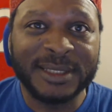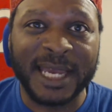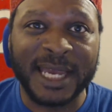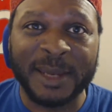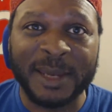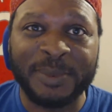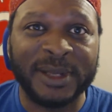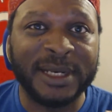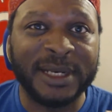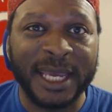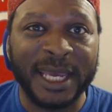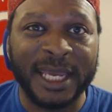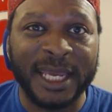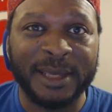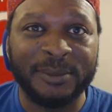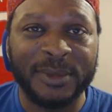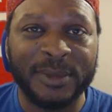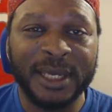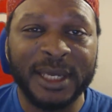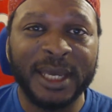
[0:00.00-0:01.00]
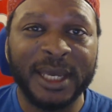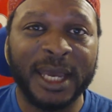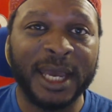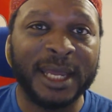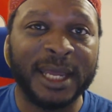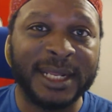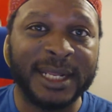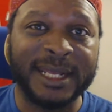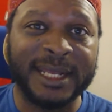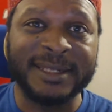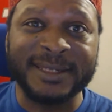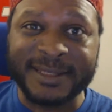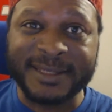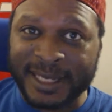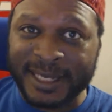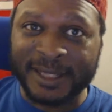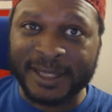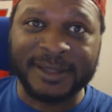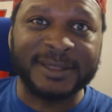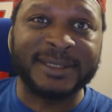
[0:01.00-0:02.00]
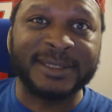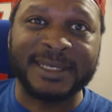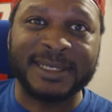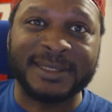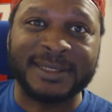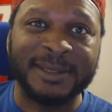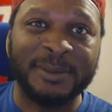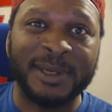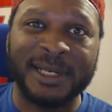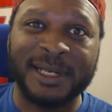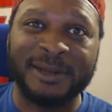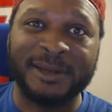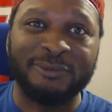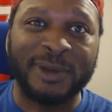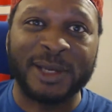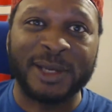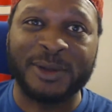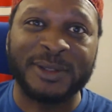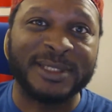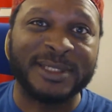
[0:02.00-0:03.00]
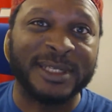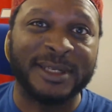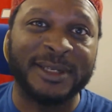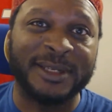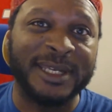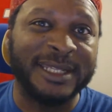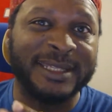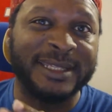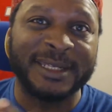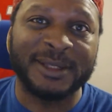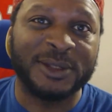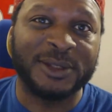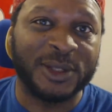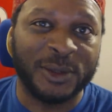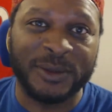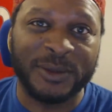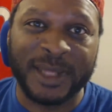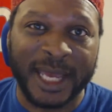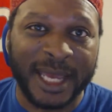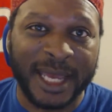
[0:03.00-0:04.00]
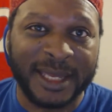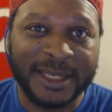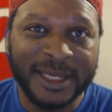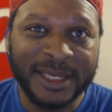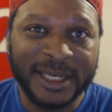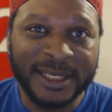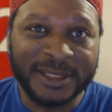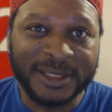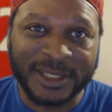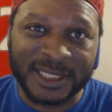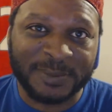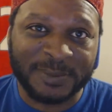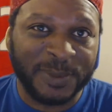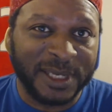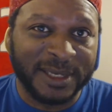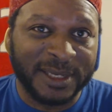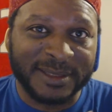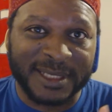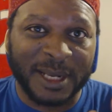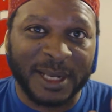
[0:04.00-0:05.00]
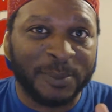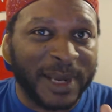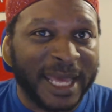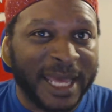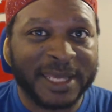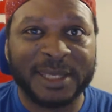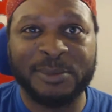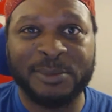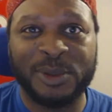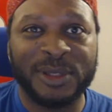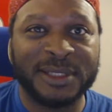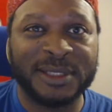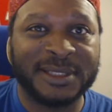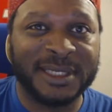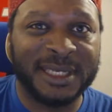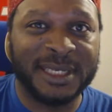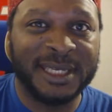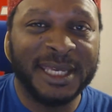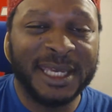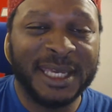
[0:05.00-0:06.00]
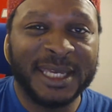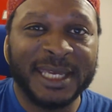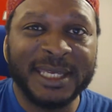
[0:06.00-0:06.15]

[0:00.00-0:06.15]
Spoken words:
type of name and then sell 60 million records. And he didn't do that just because of the black community.